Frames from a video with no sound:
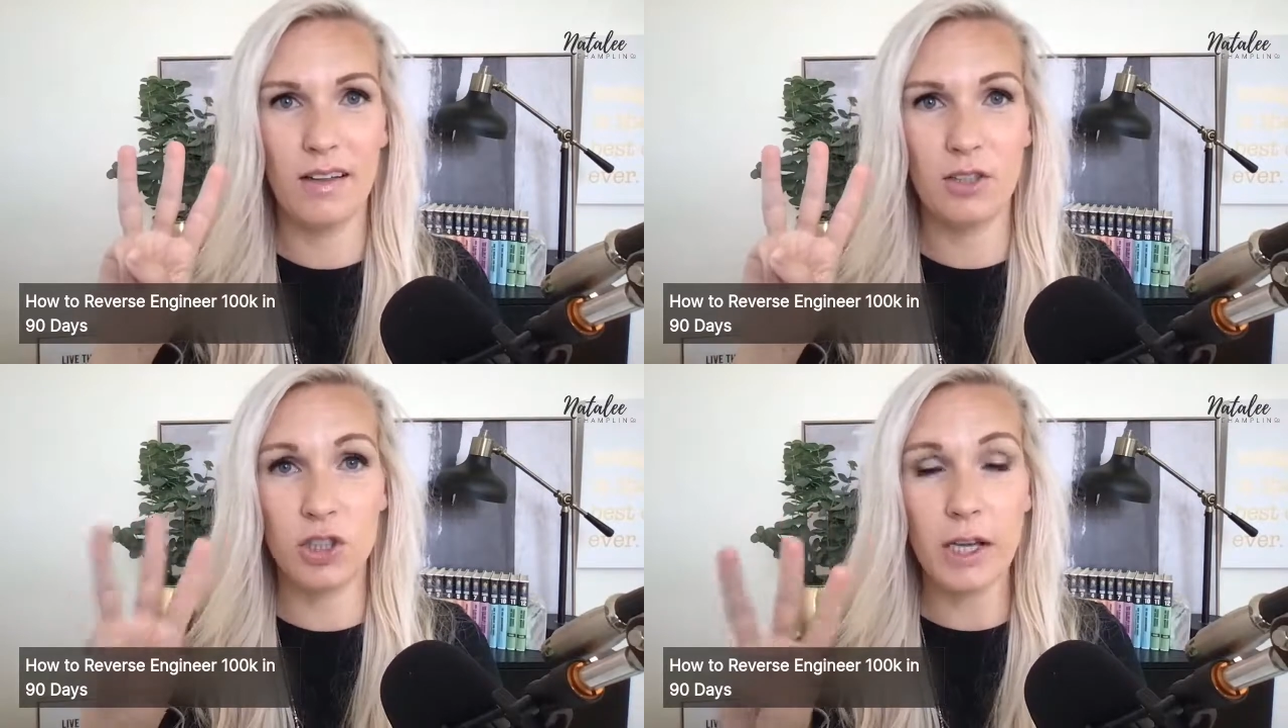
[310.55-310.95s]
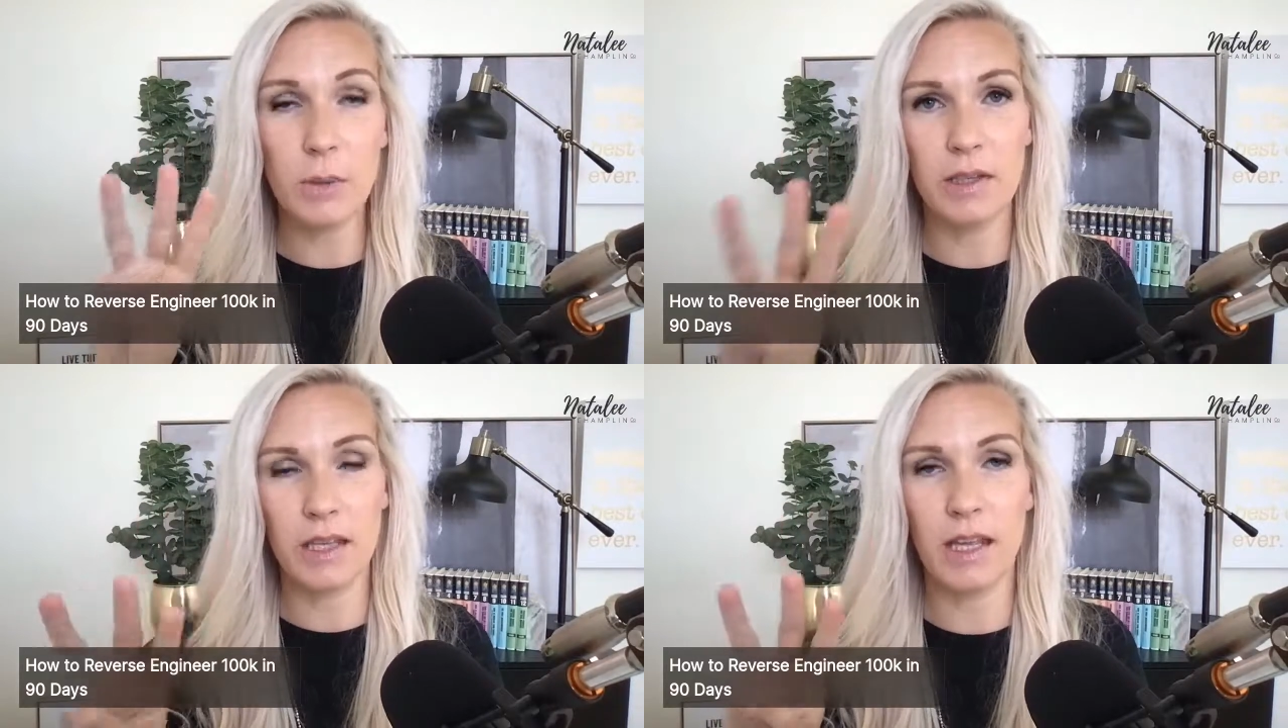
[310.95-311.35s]

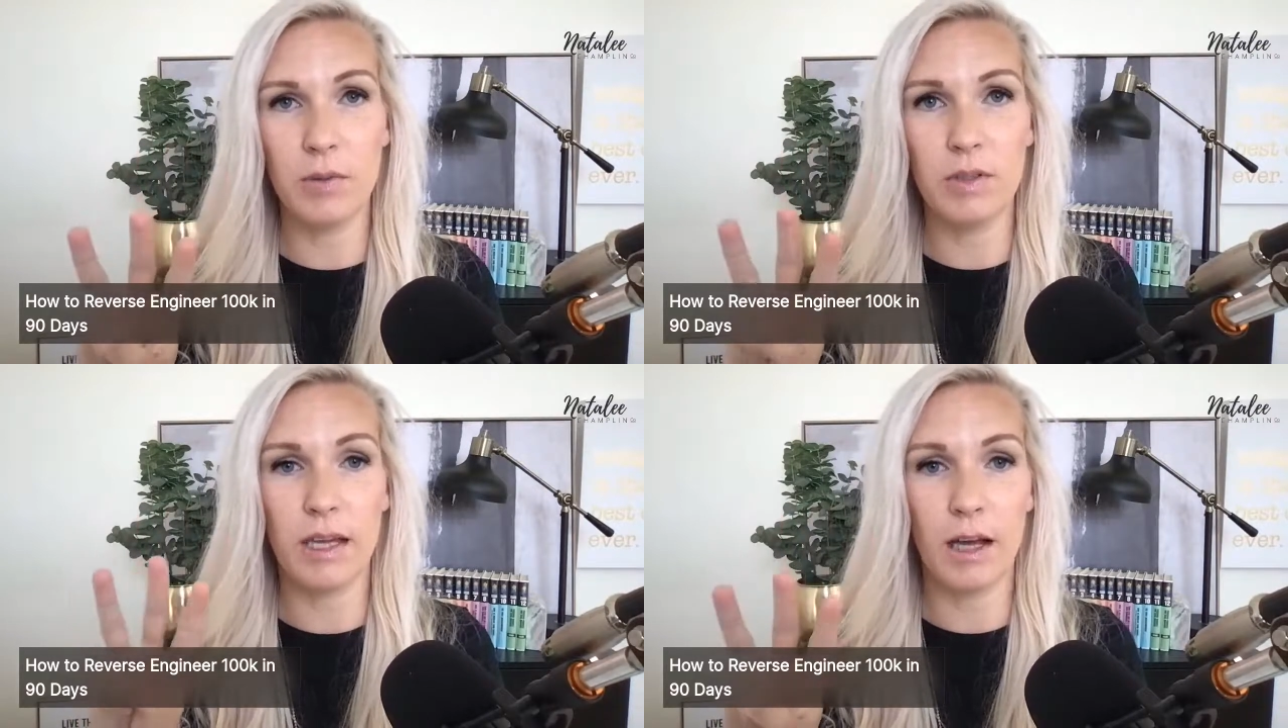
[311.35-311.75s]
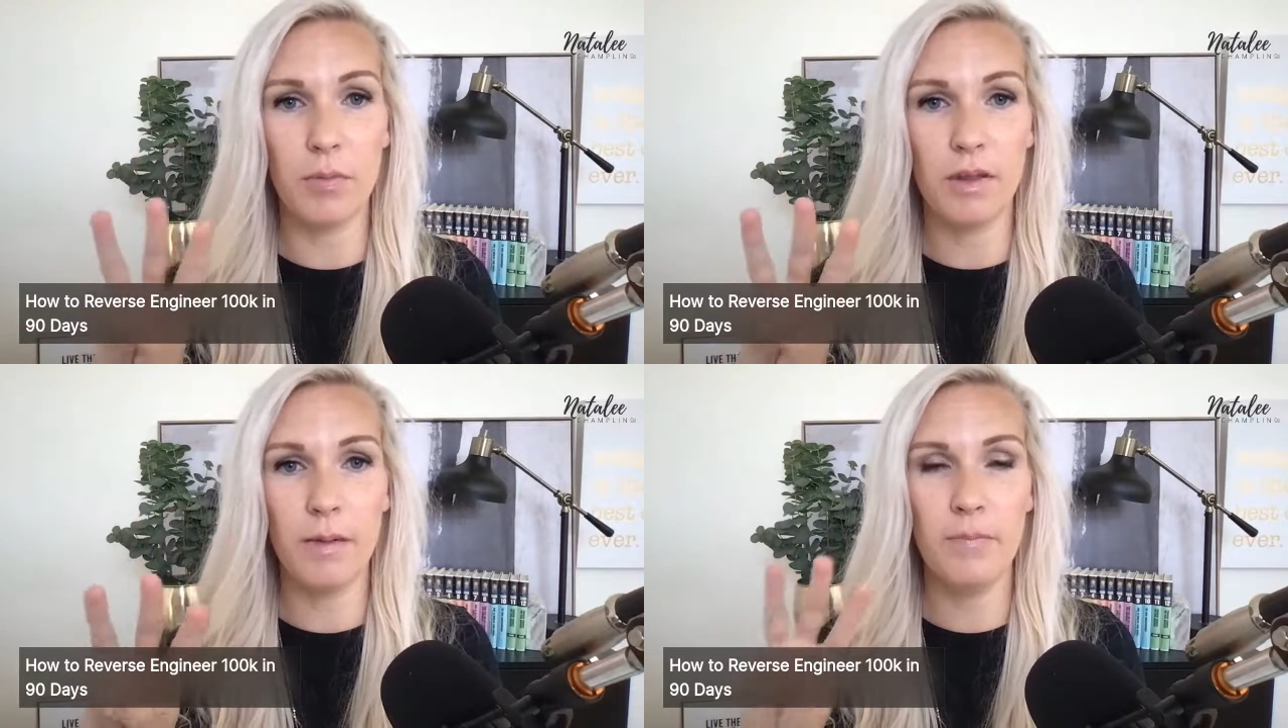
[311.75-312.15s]
genuinely able to
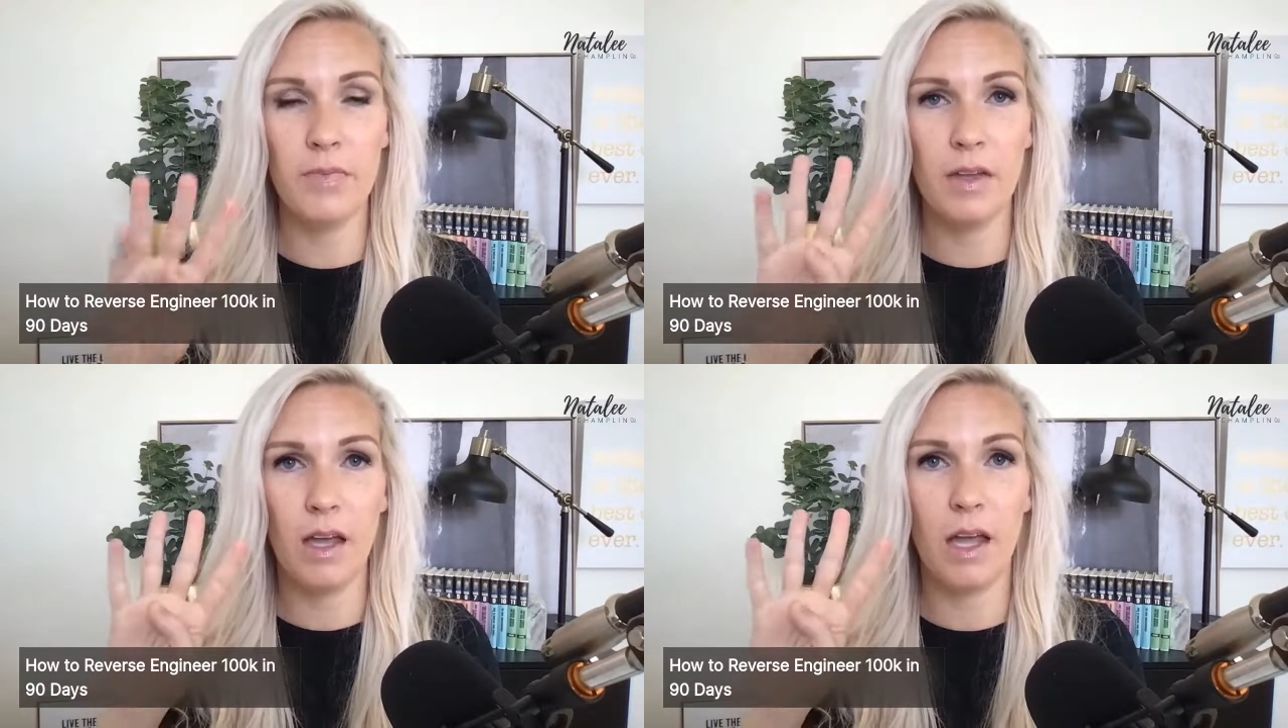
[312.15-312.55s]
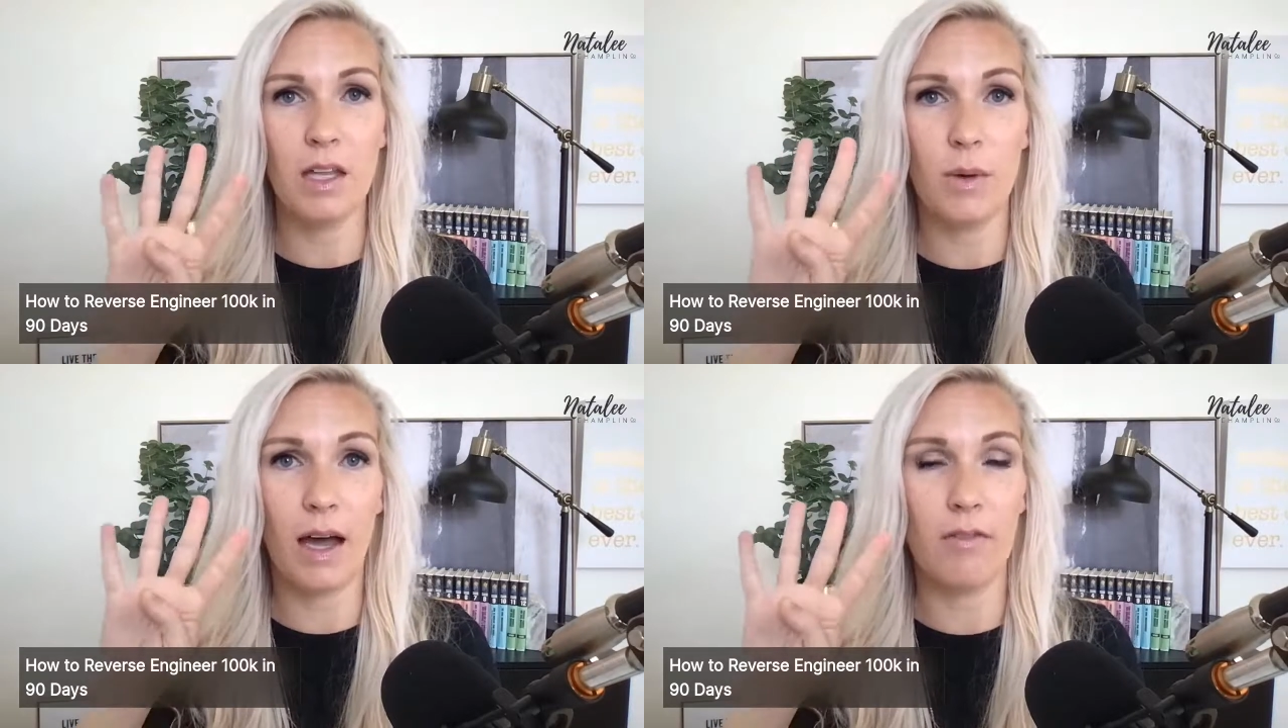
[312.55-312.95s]
help them, and
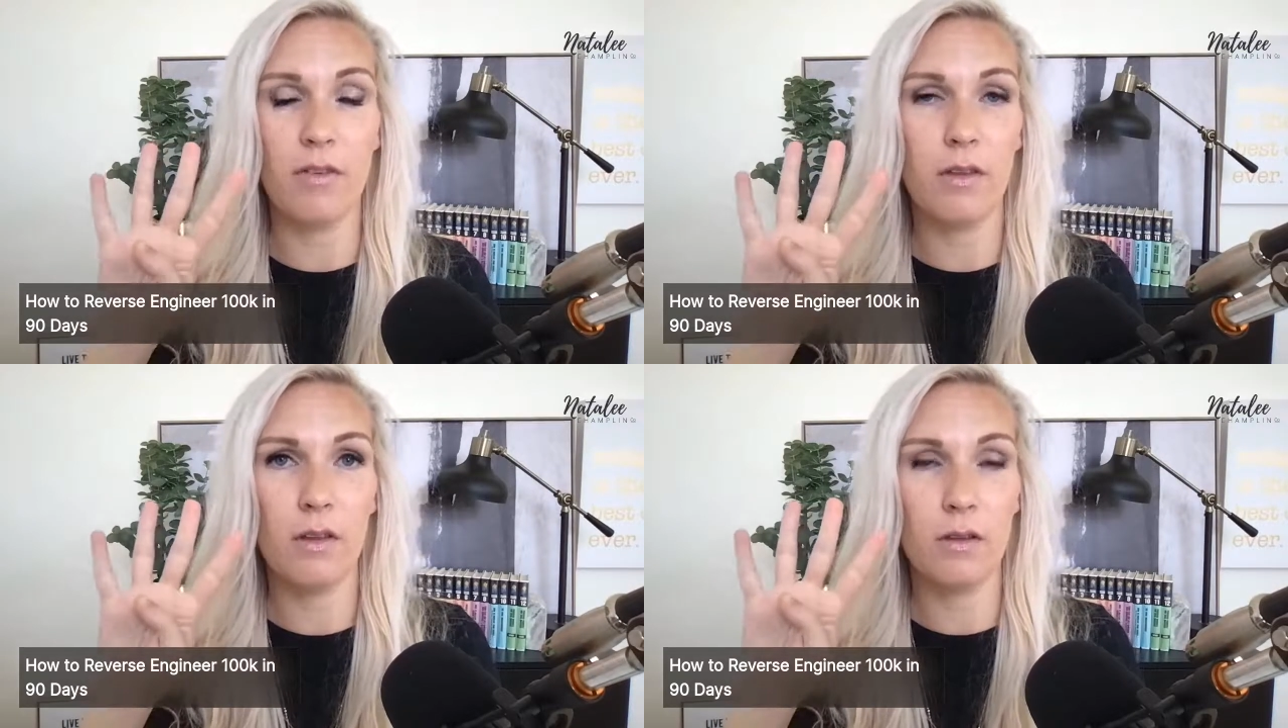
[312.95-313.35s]
you have